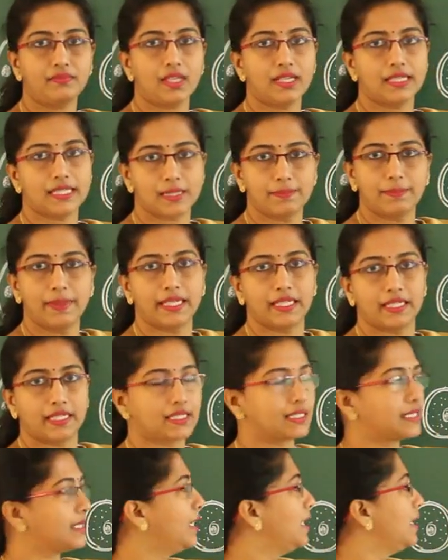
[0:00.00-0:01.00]

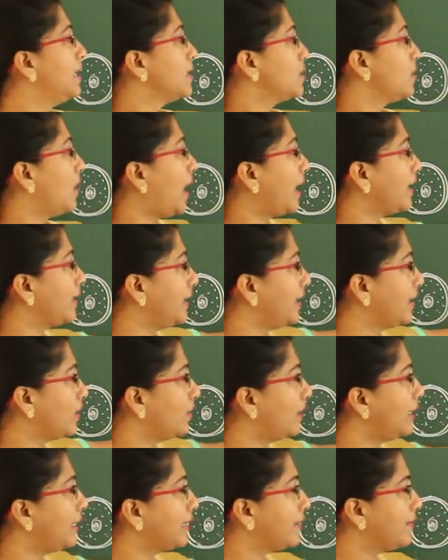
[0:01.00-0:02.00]
spindles. So
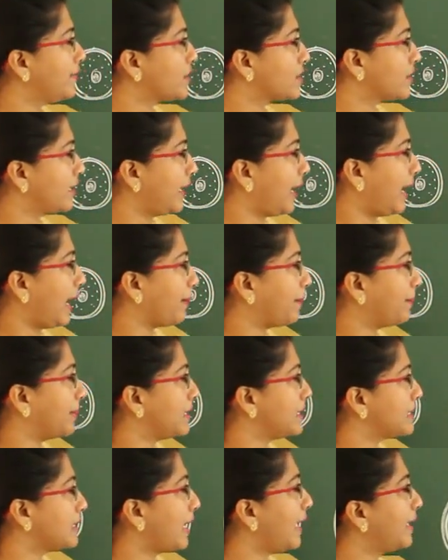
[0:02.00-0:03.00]
unequal division
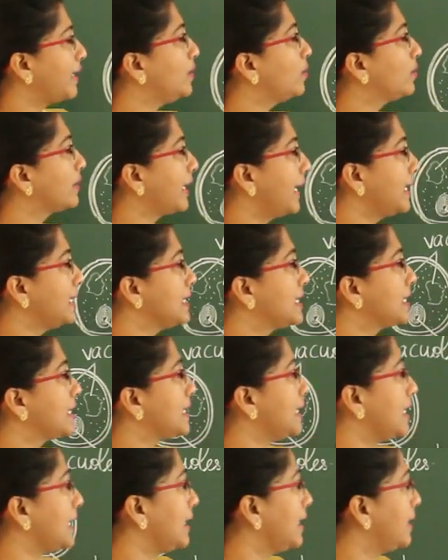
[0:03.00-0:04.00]
happens, and you can
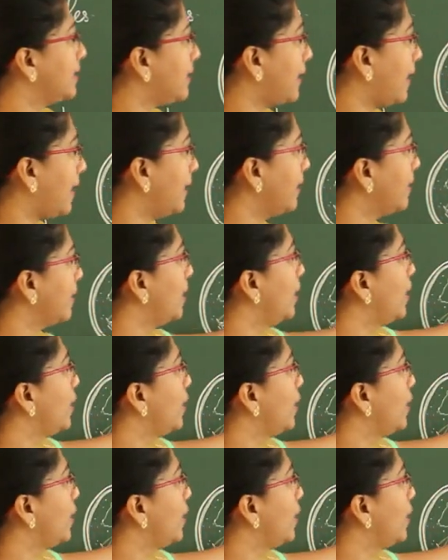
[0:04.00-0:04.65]
see that